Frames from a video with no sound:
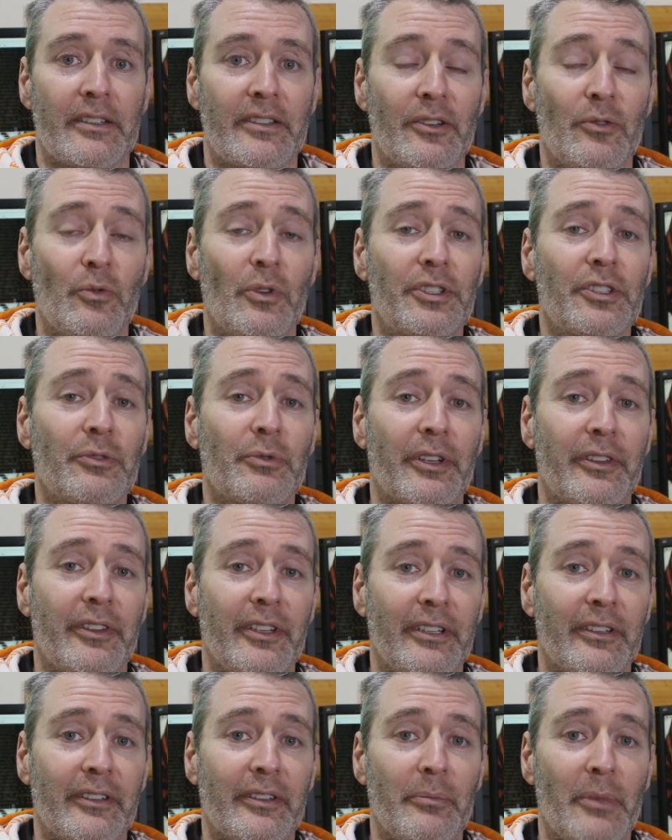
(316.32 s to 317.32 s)
So what do I
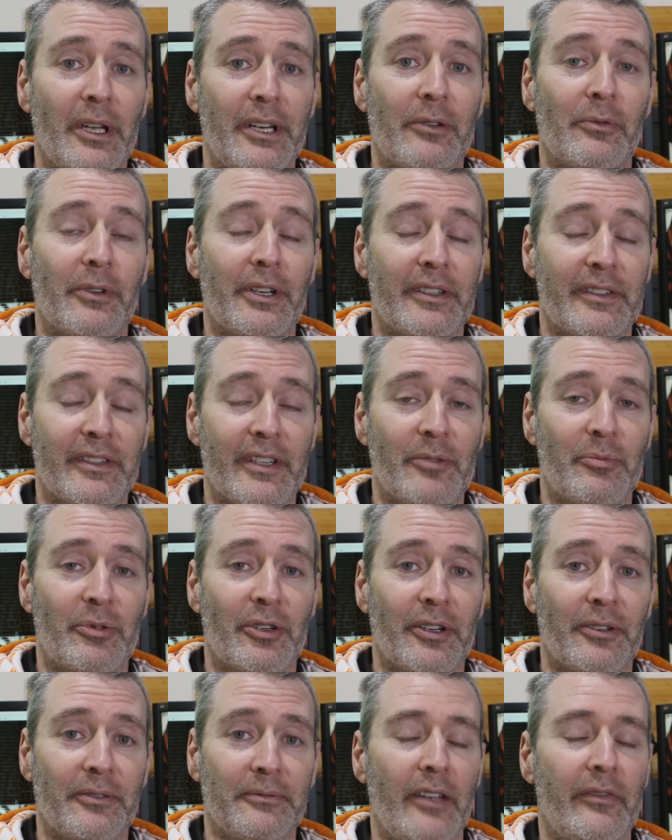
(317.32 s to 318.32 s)
think of the MetaWear C P R O?